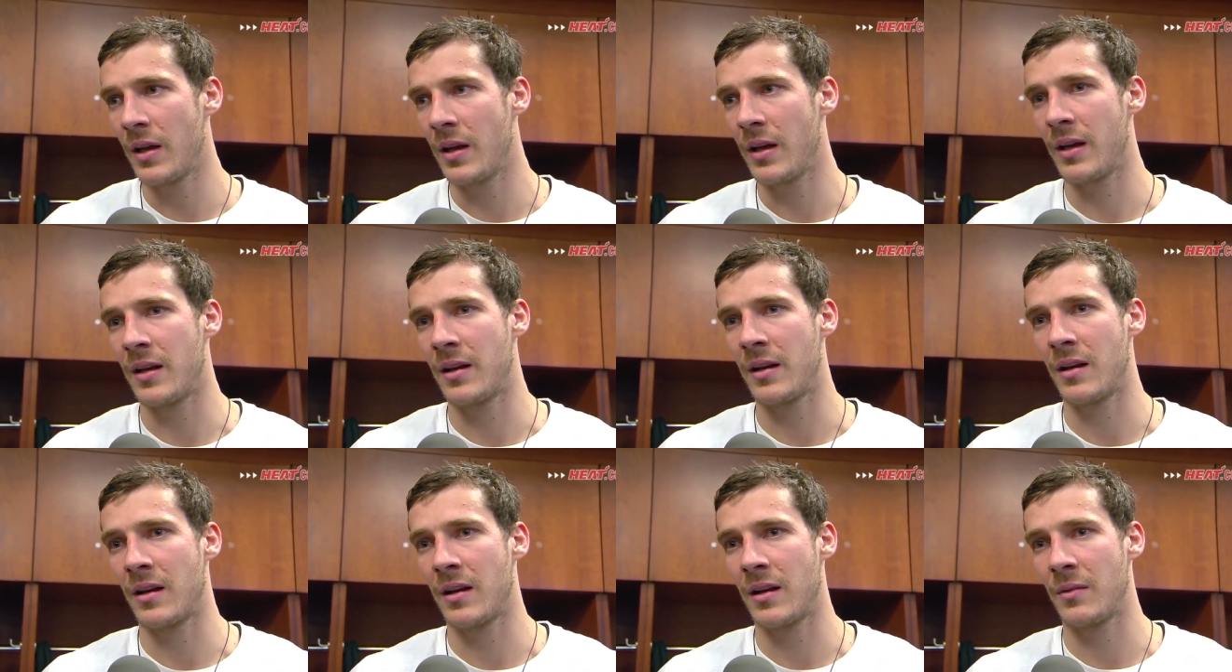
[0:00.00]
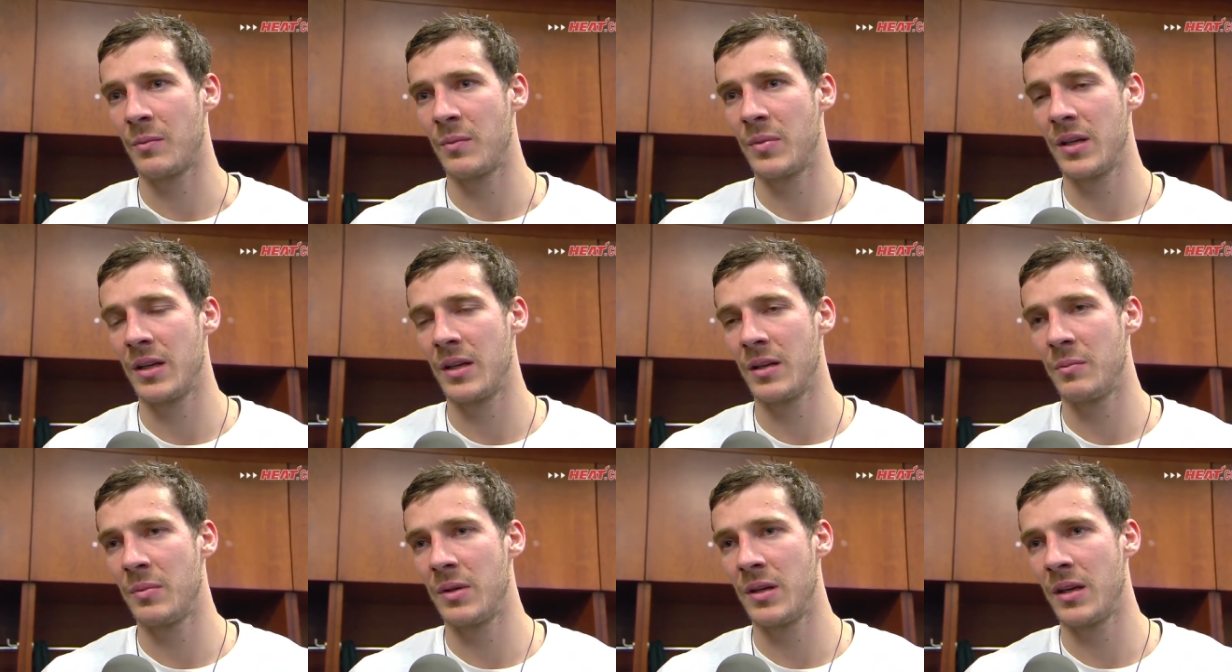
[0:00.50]
and
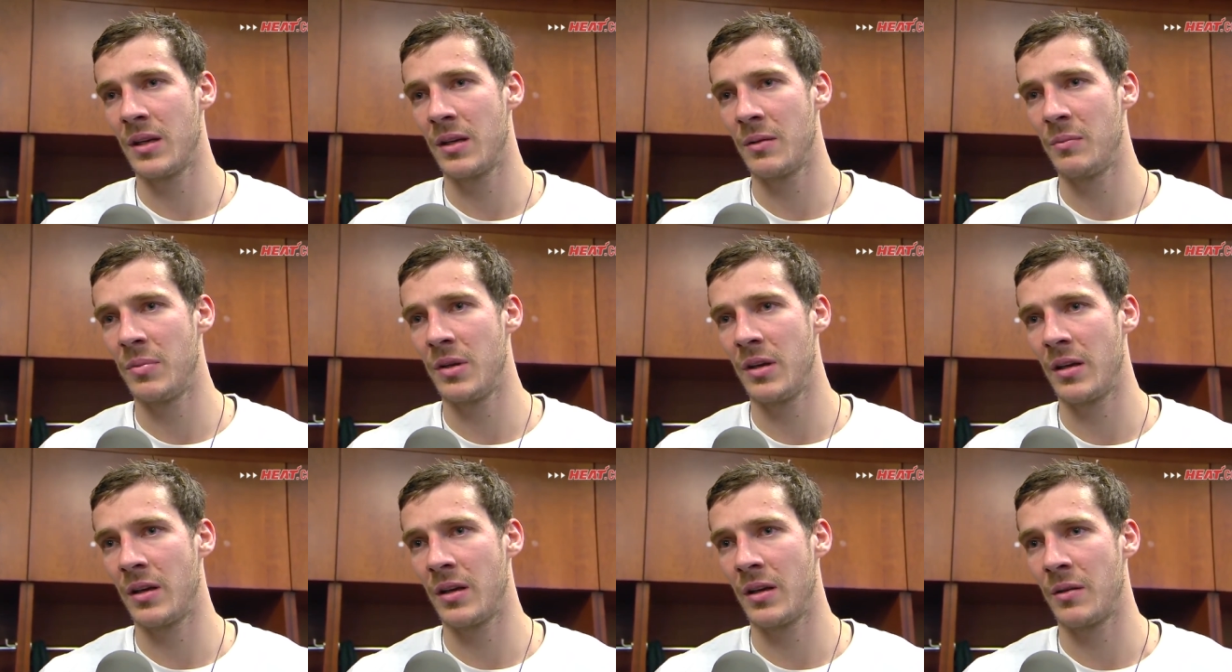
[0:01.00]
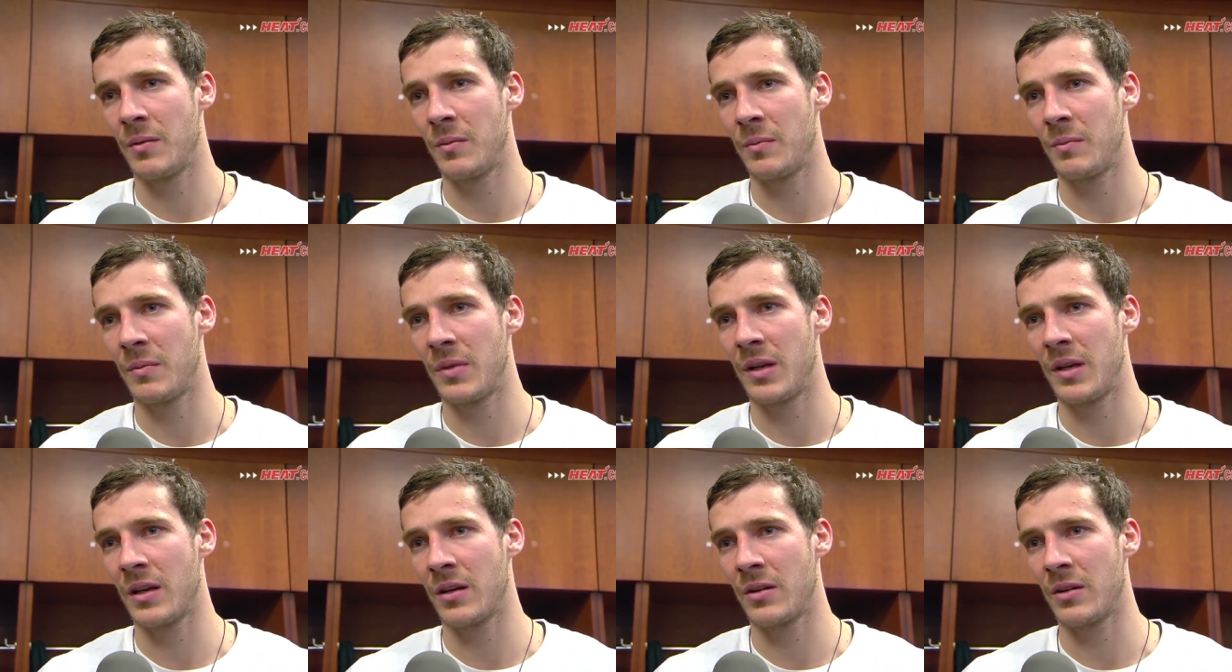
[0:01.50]
be be be
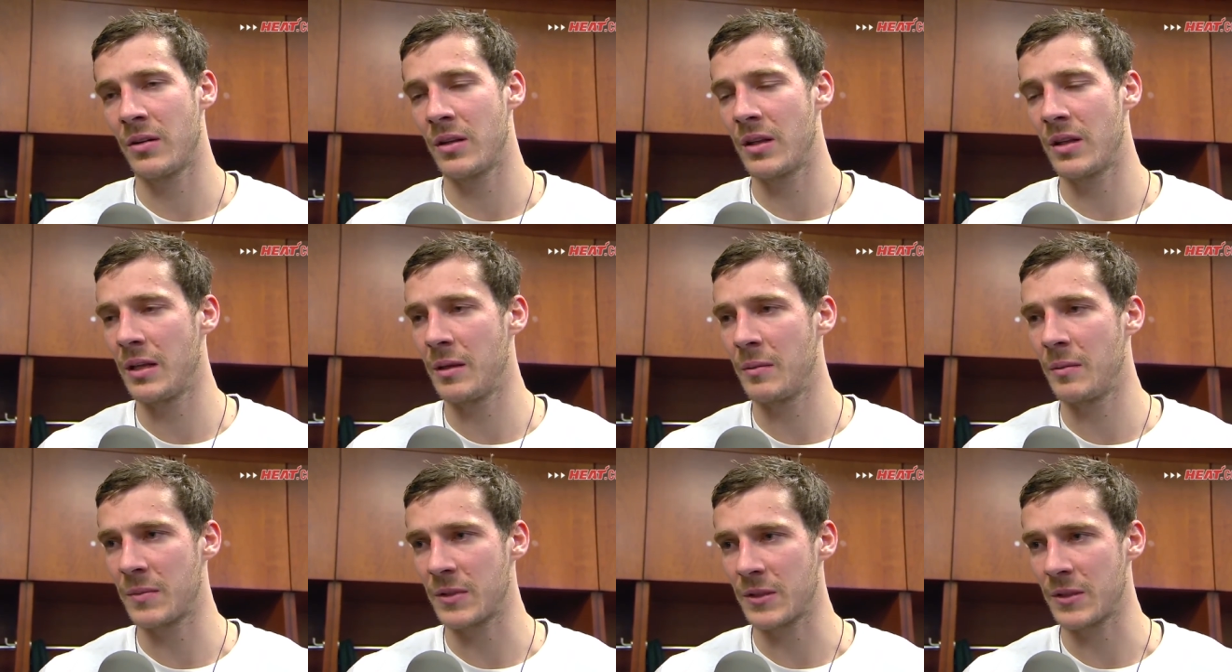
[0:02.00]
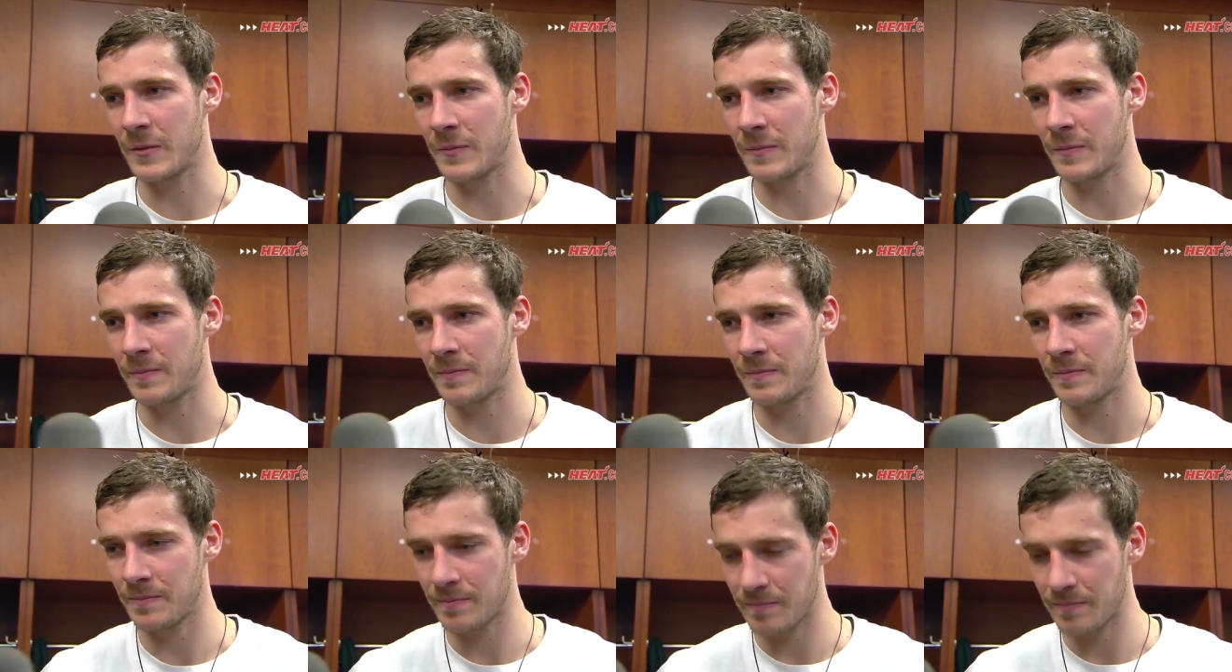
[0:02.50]
be a good team. So
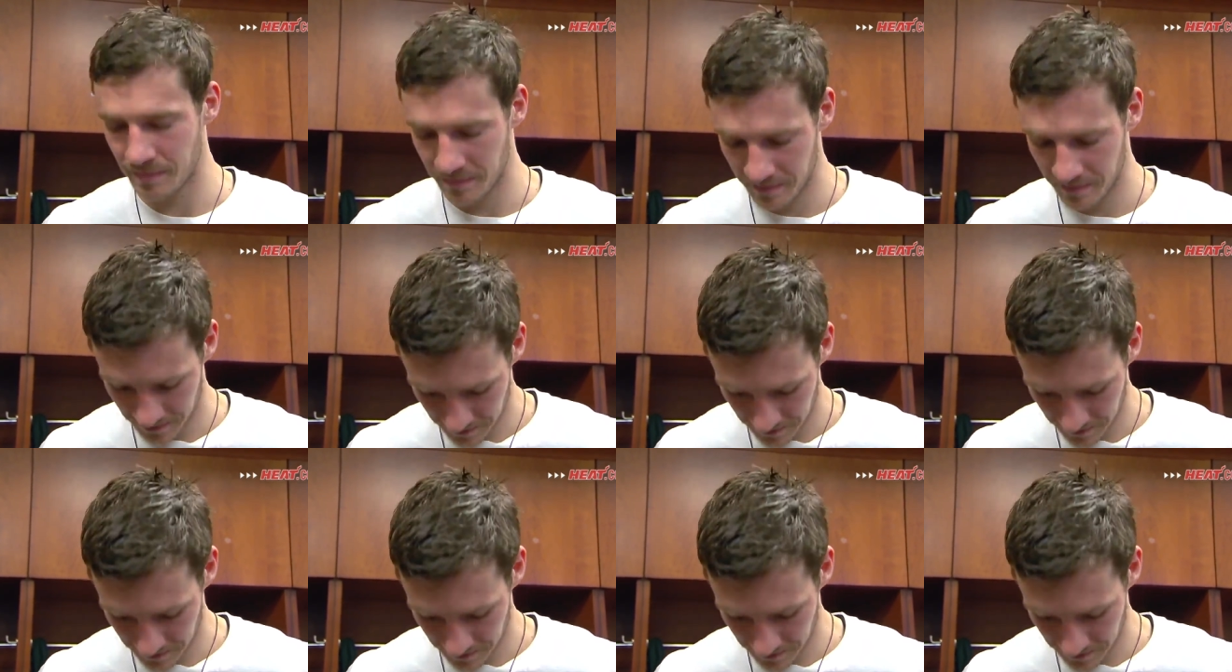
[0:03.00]
you